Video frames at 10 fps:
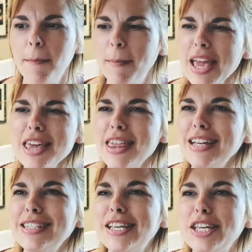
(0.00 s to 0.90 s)
make
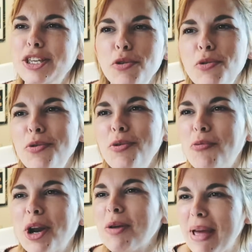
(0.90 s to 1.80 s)
things that you
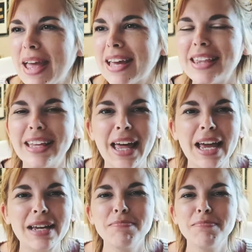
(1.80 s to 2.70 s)
want to make, that
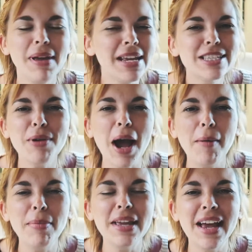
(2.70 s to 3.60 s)
like makes you
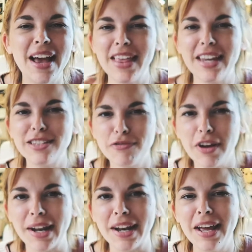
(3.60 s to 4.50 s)
happy and that is
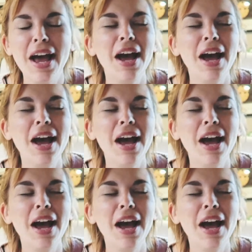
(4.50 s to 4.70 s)
fun.